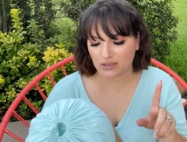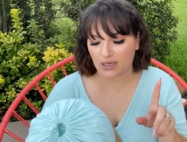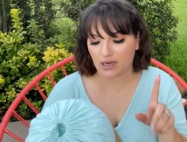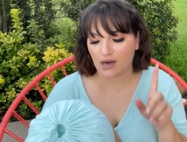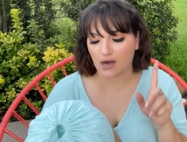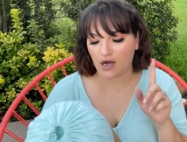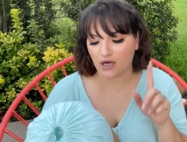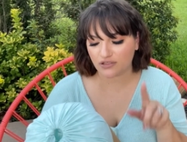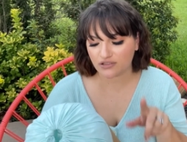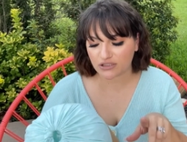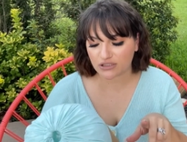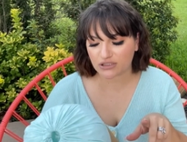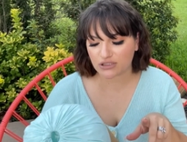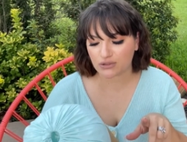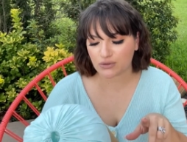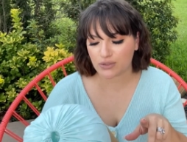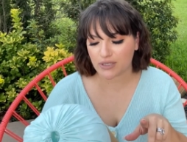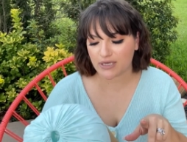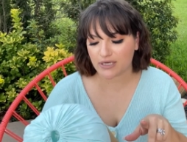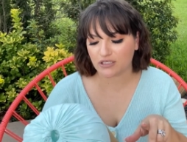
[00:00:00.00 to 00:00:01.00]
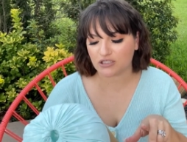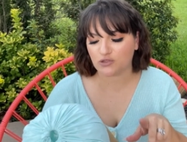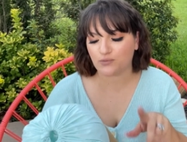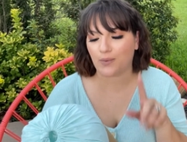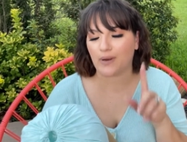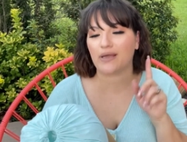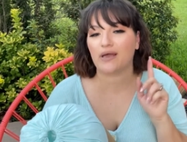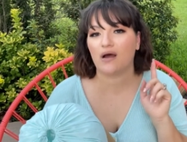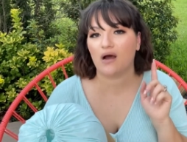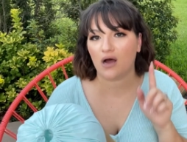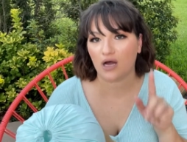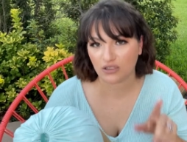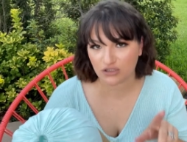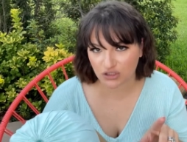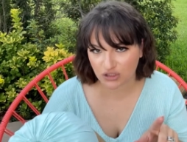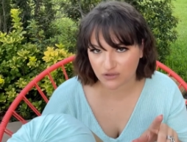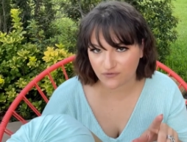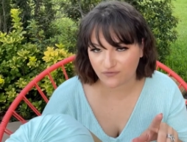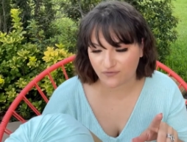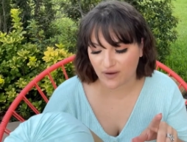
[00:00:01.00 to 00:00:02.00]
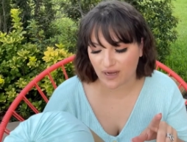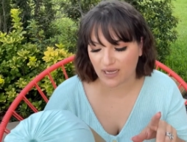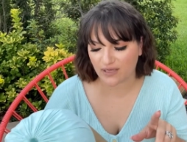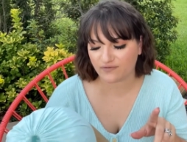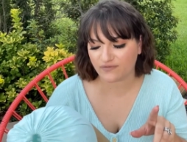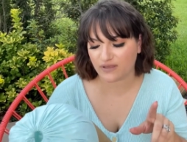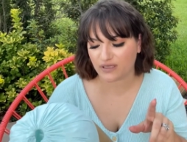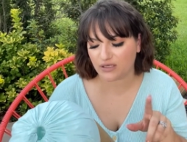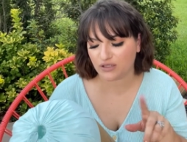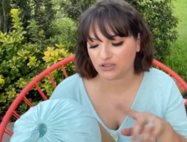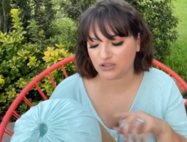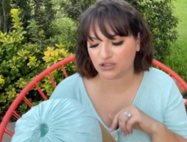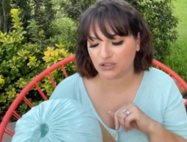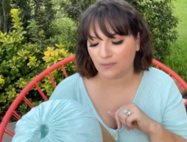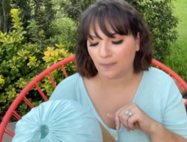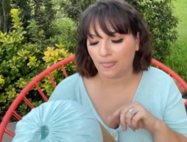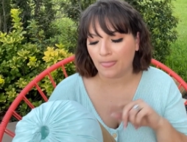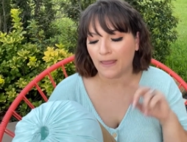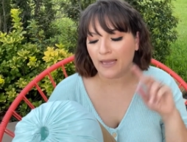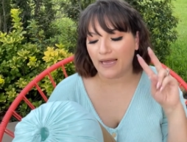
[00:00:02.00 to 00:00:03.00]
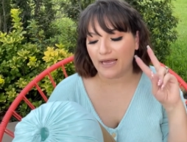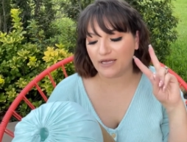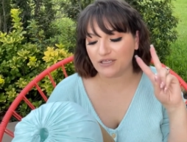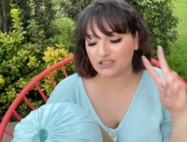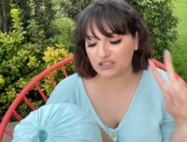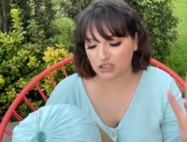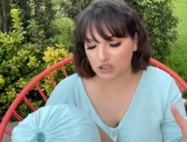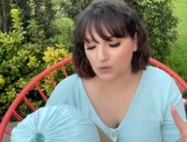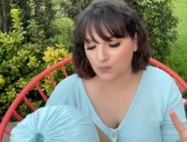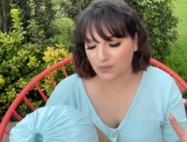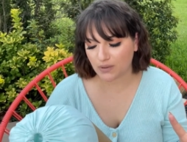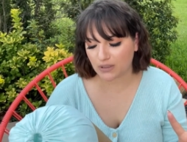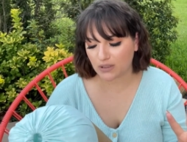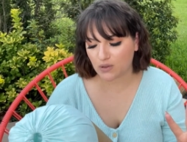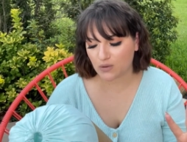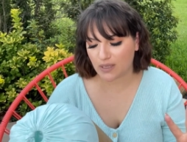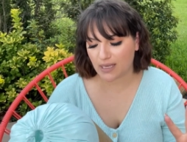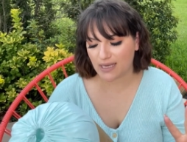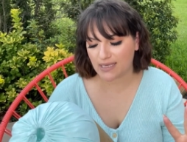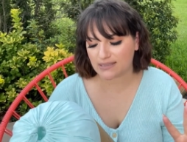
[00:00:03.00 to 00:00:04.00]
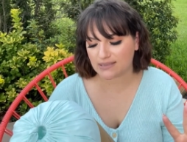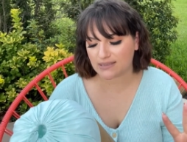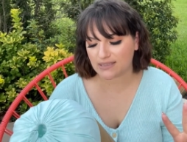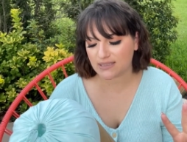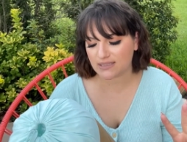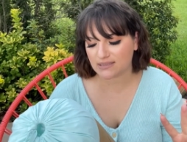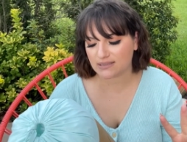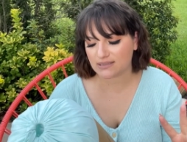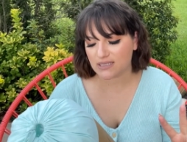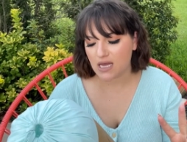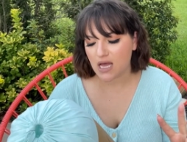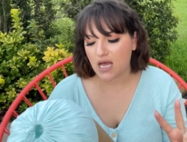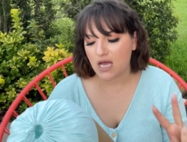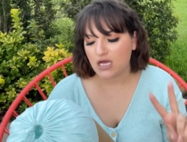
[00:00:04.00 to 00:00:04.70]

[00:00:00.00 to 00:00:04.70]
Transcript: 102 inch by 105 inch, and 2 pillowcases,